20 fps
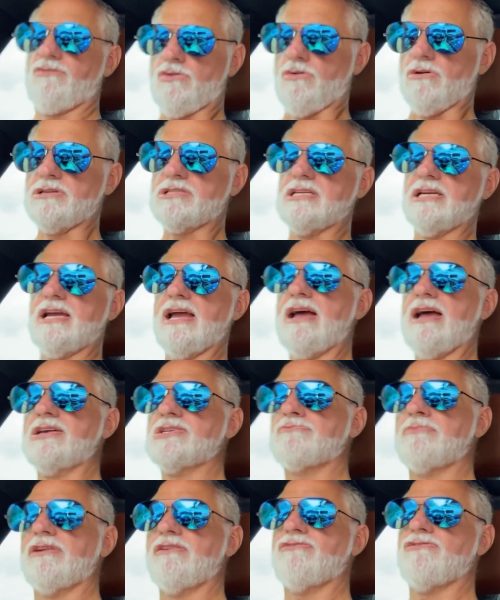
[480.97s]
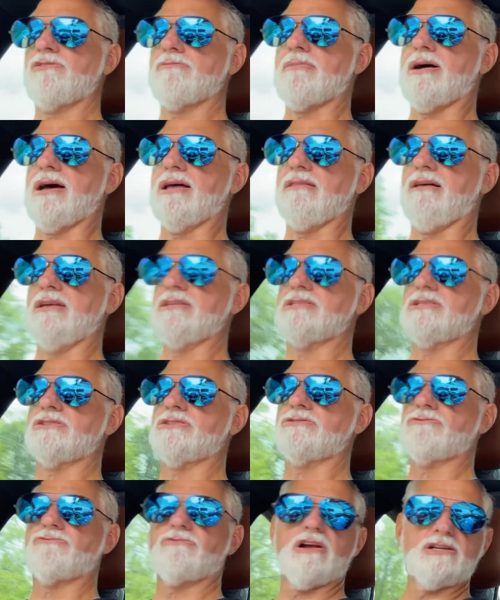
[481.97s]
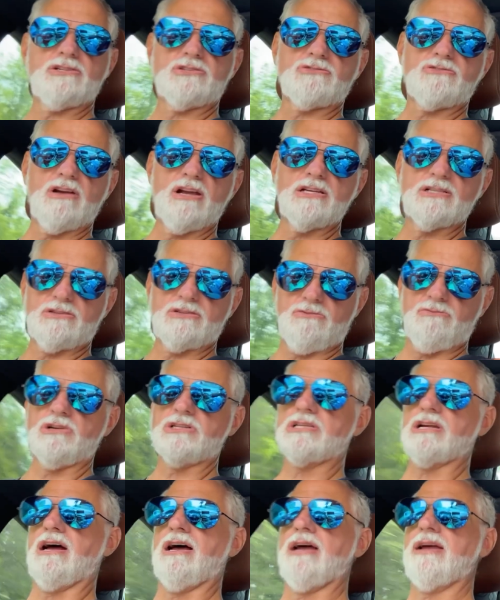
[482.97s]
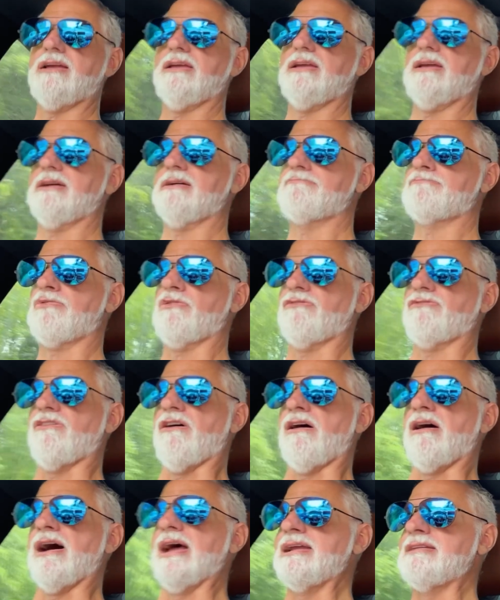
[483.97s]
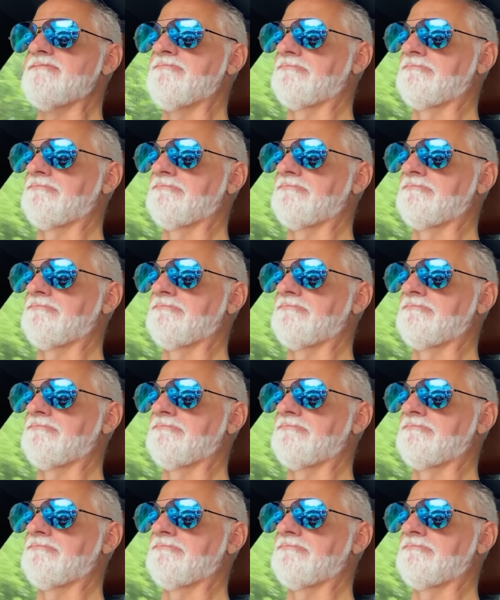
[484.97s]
course, he asked me for my license and registration, which I provide,